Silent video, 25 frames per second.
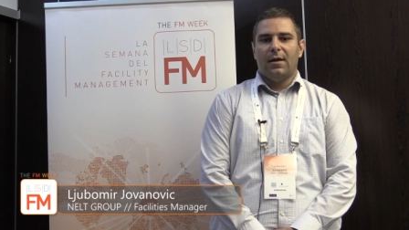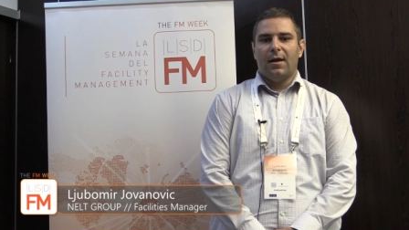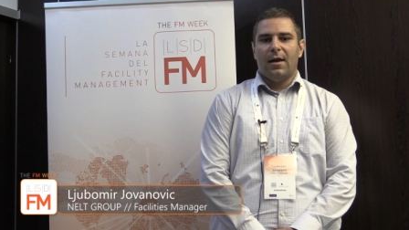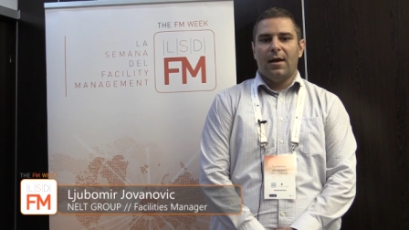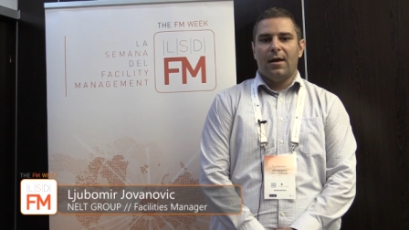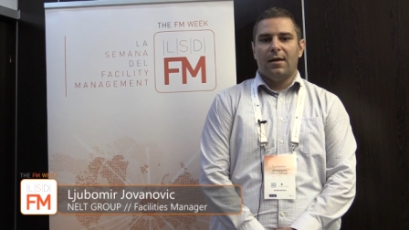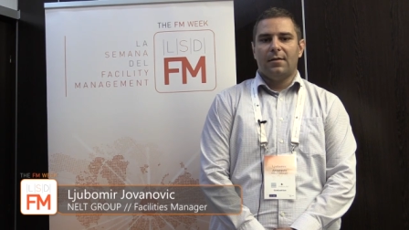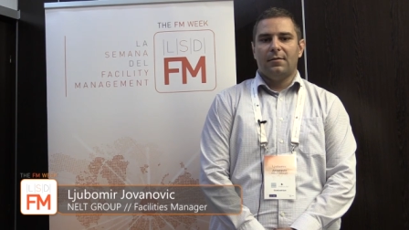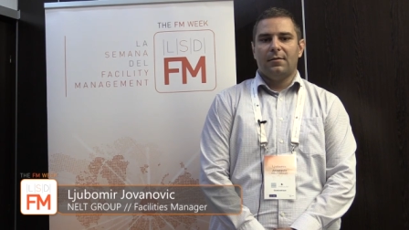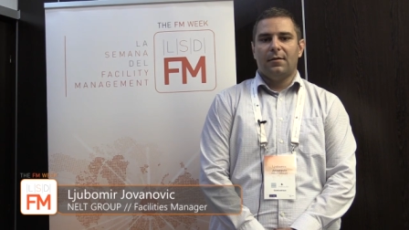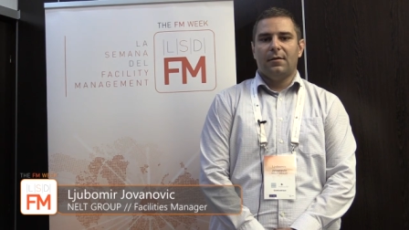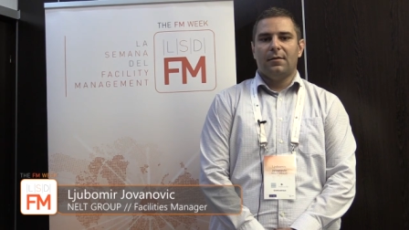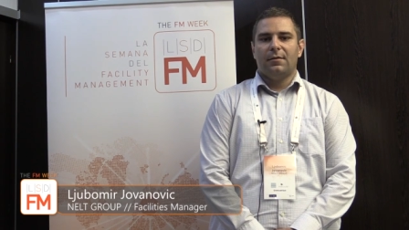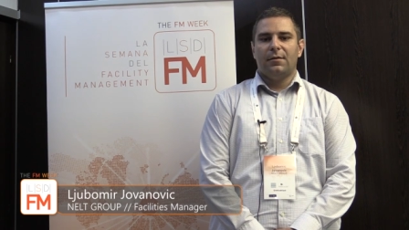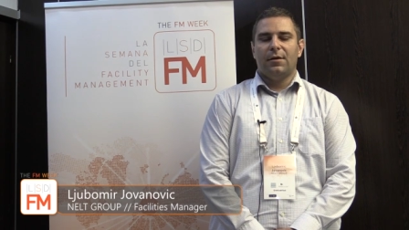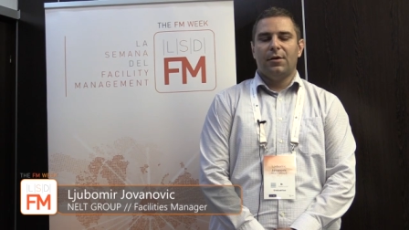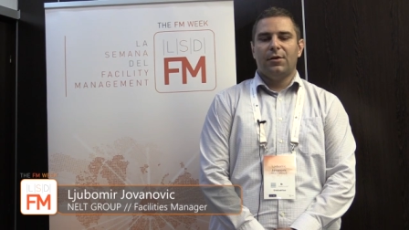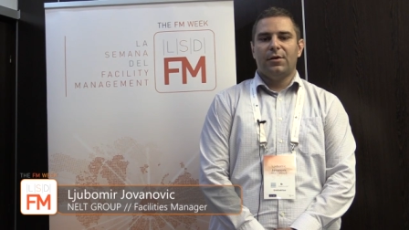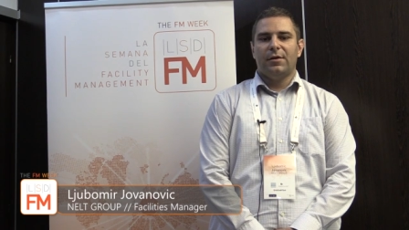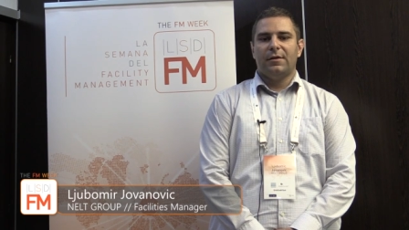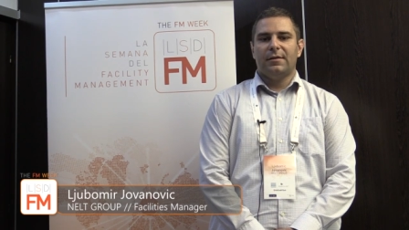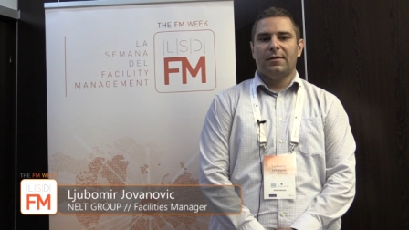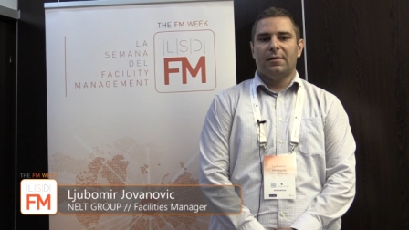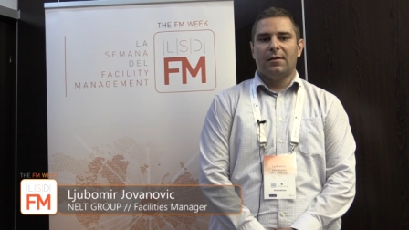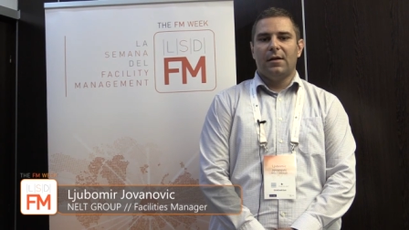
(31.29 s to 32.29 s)
and
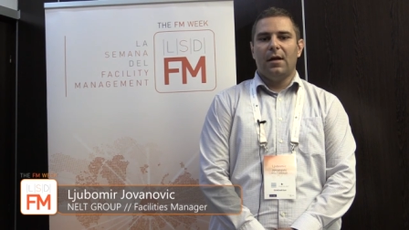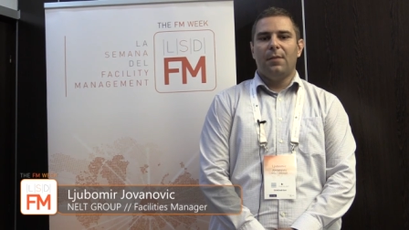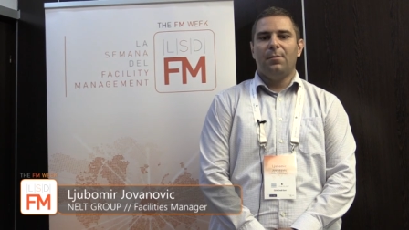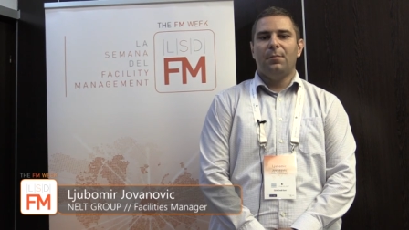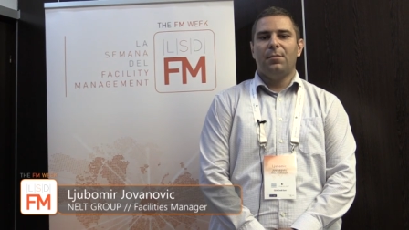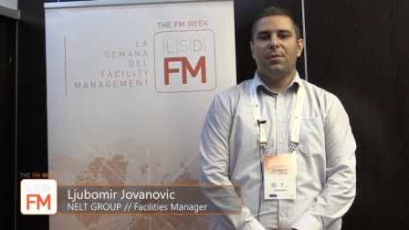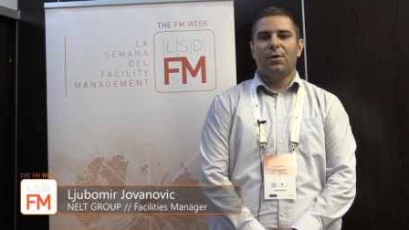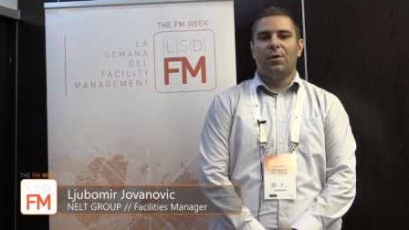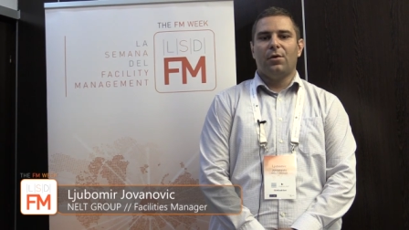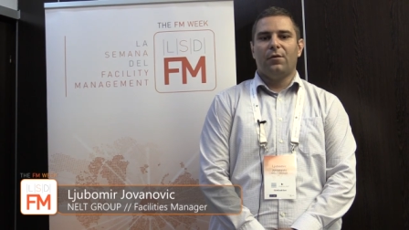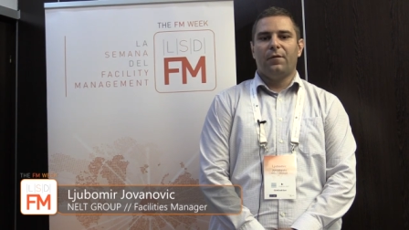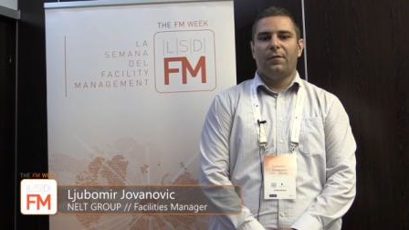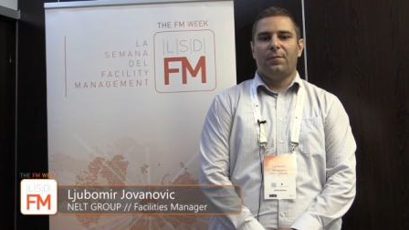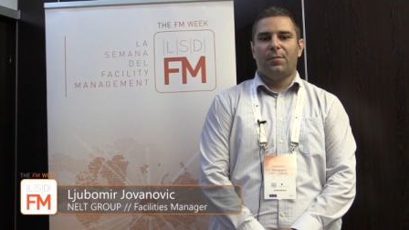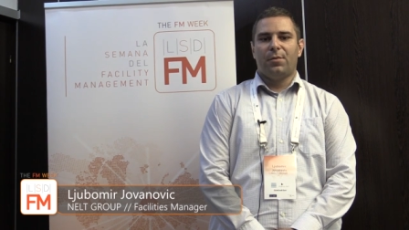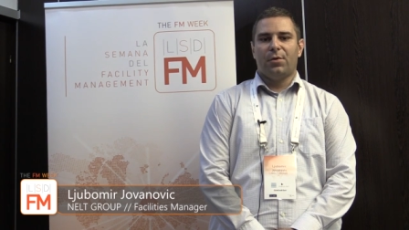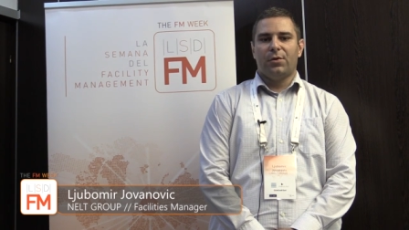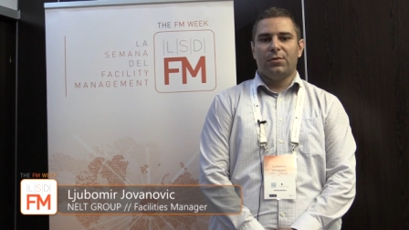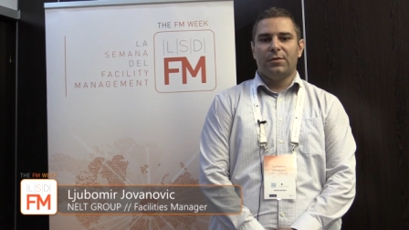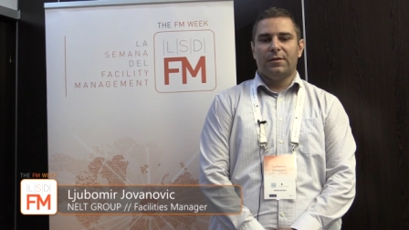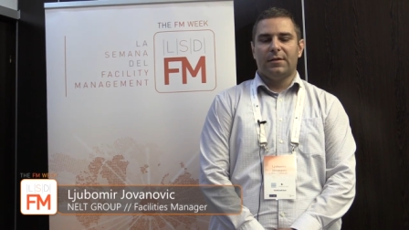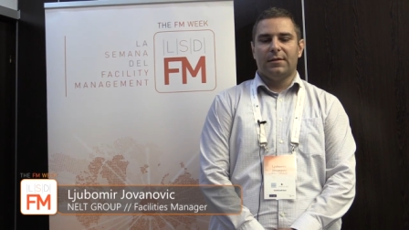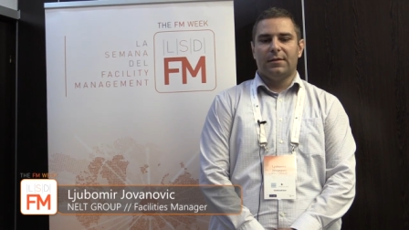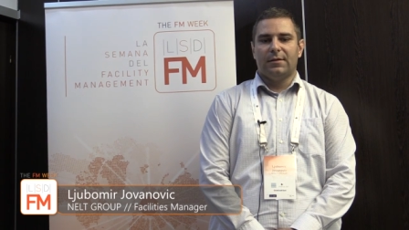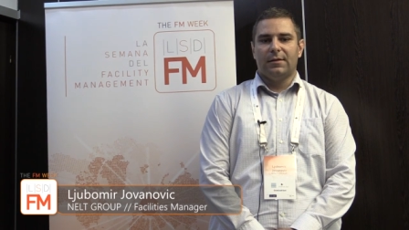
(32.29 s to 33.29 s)
there is a number of
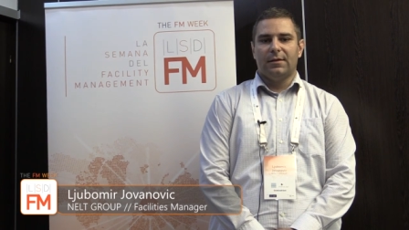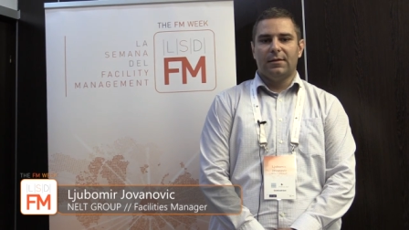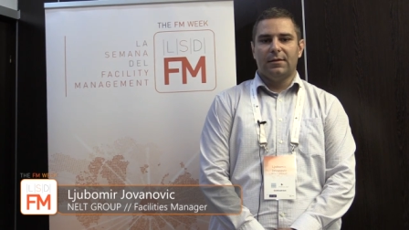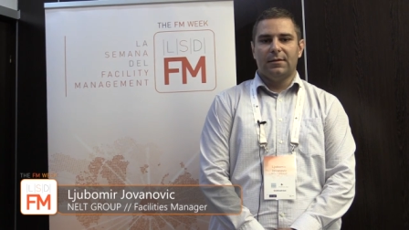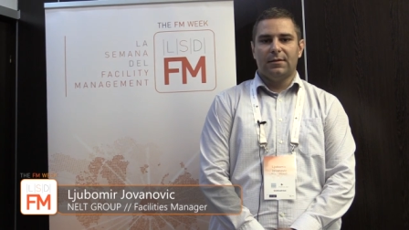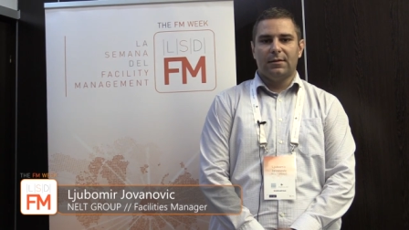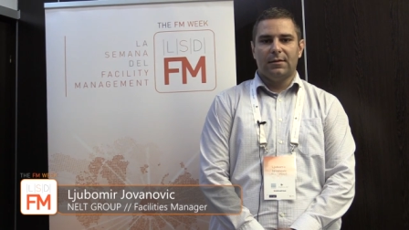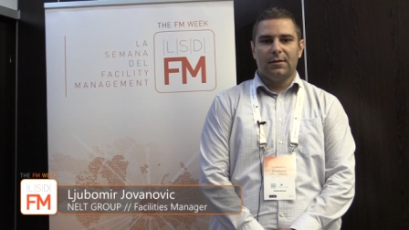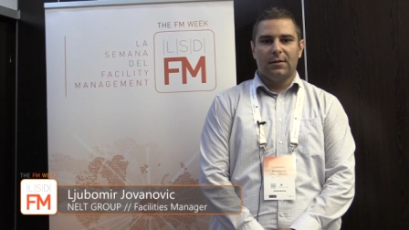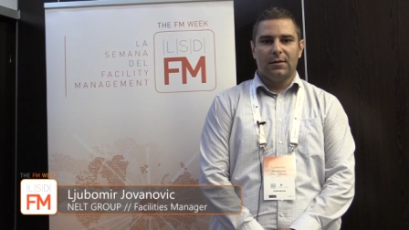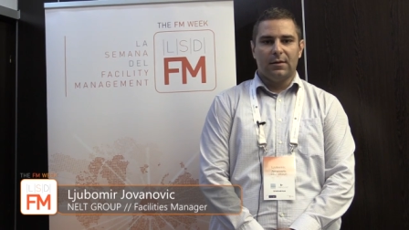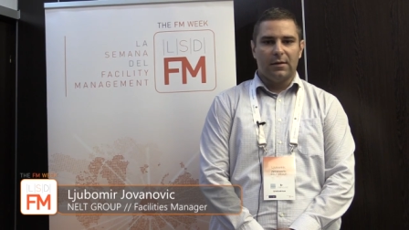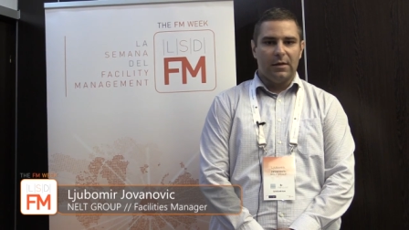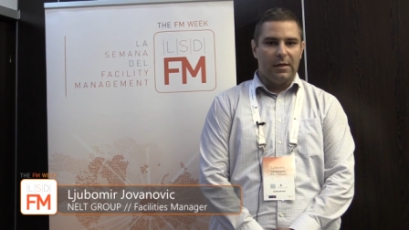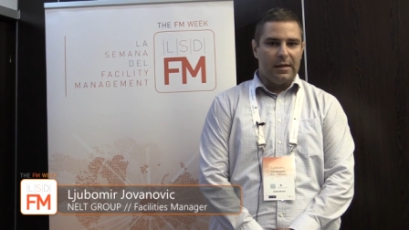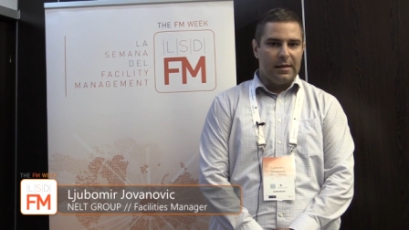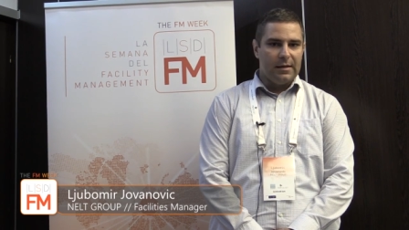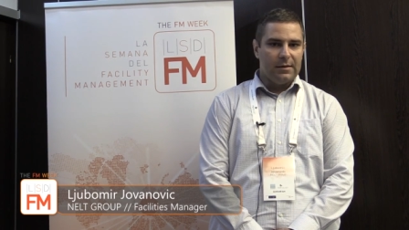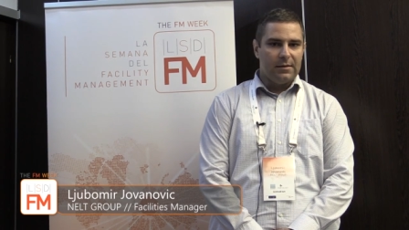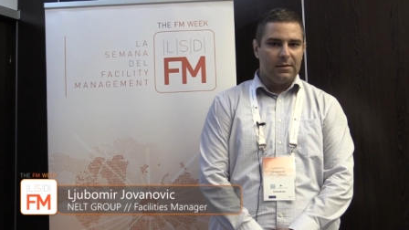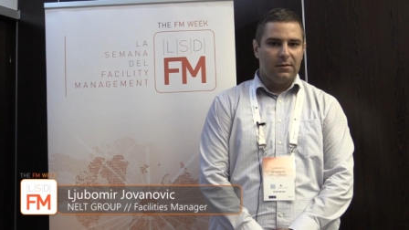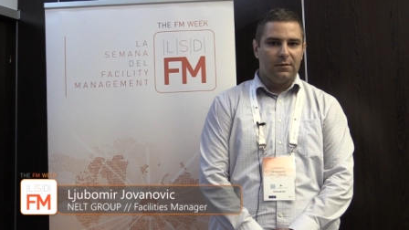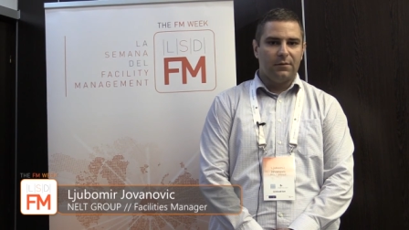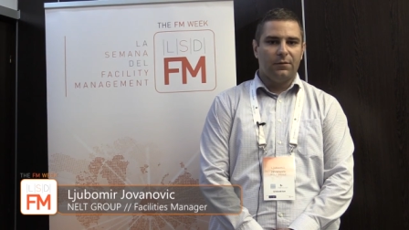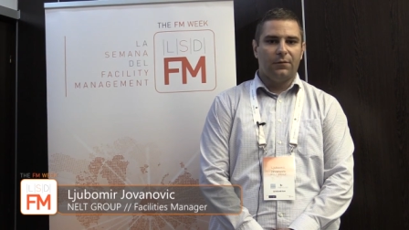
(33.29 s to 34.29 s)
processes
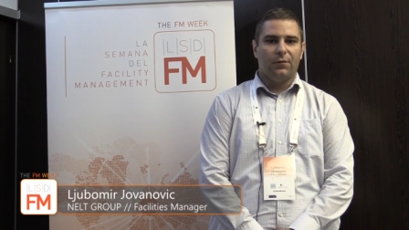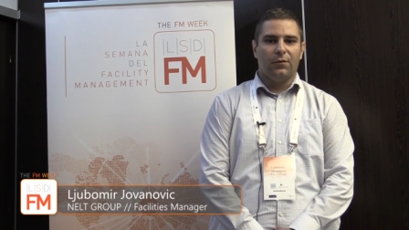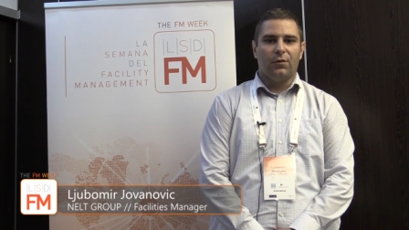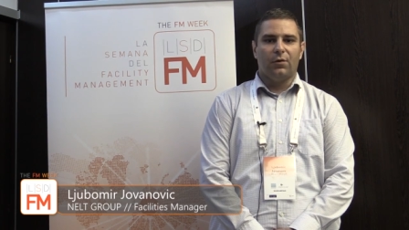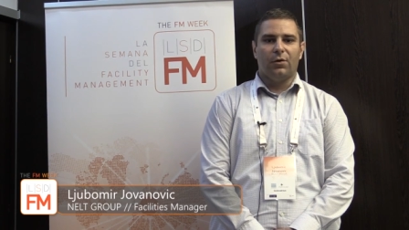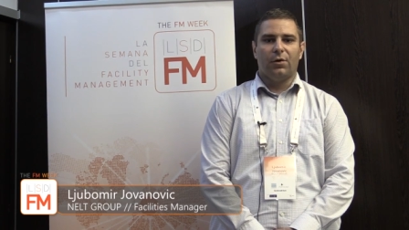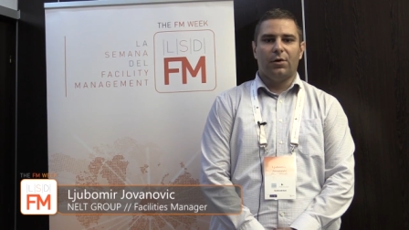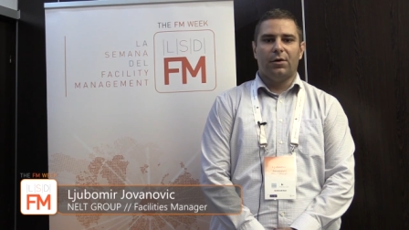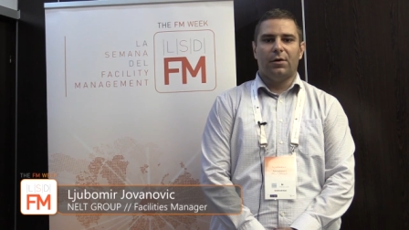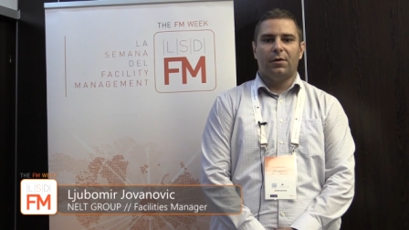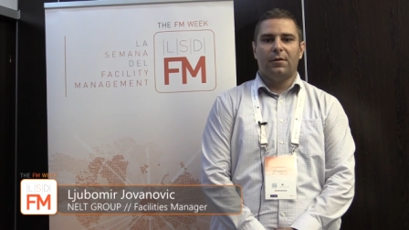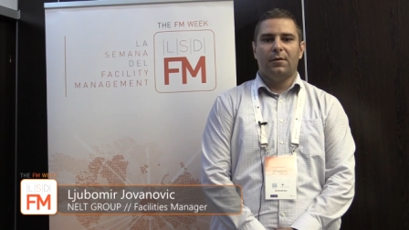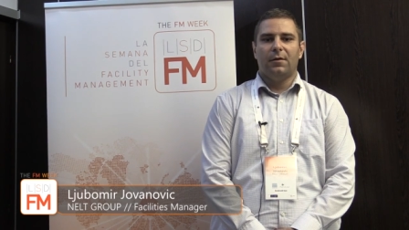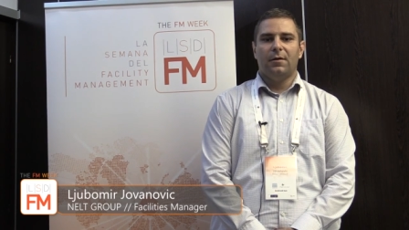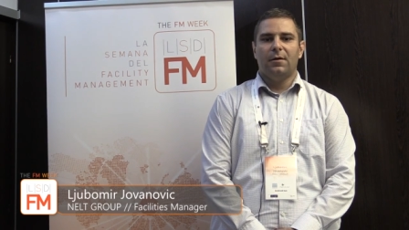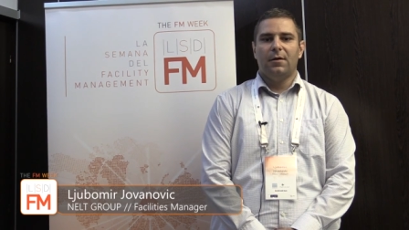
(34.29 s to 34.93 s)
needed for